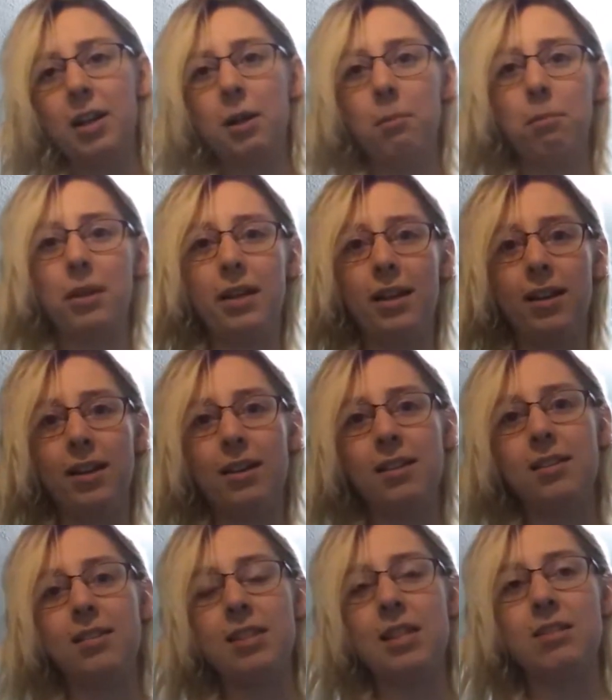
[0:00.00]

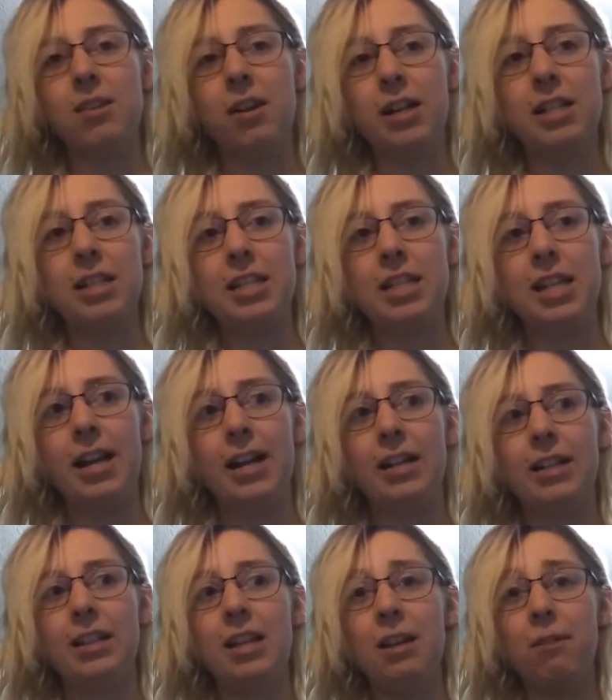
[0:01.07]
because it's hard to
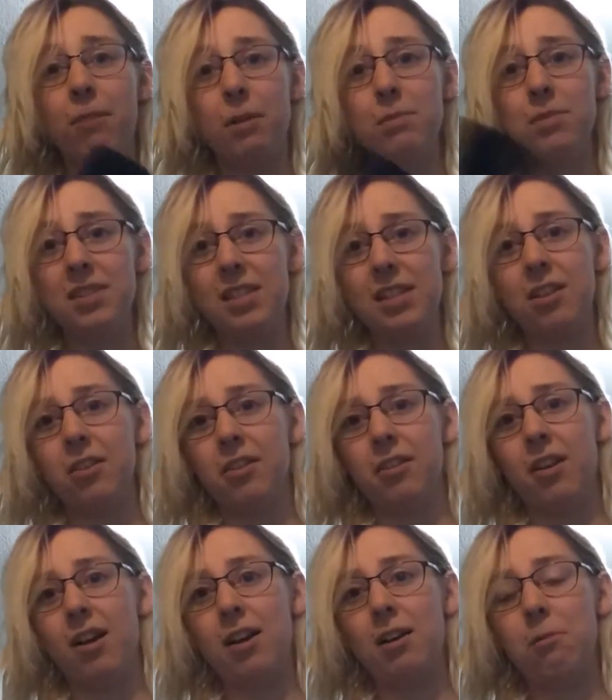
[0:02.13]
tell if I'm sick or
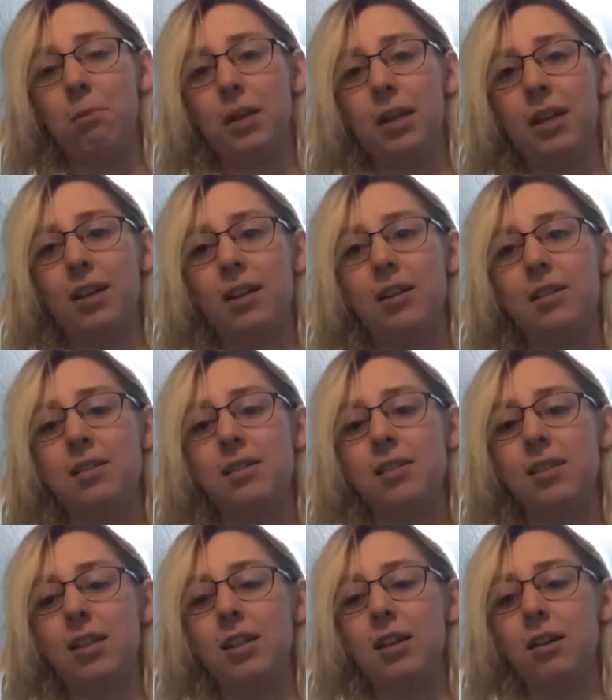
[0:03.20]
not, because
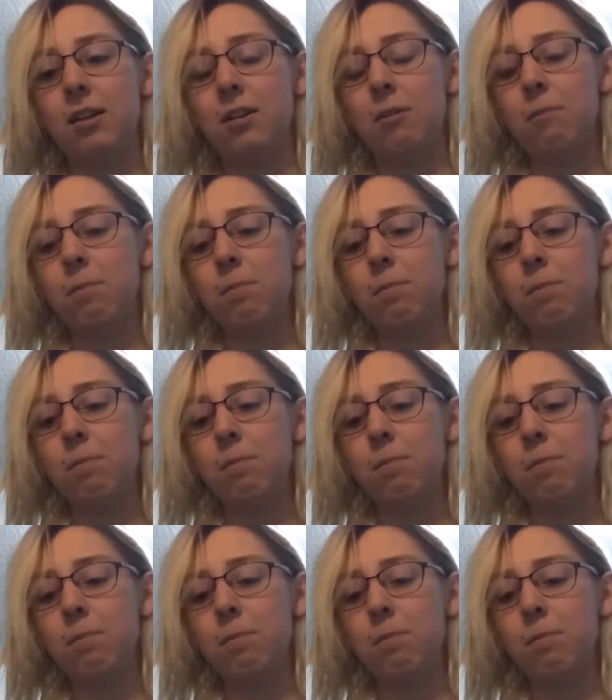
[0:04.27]
the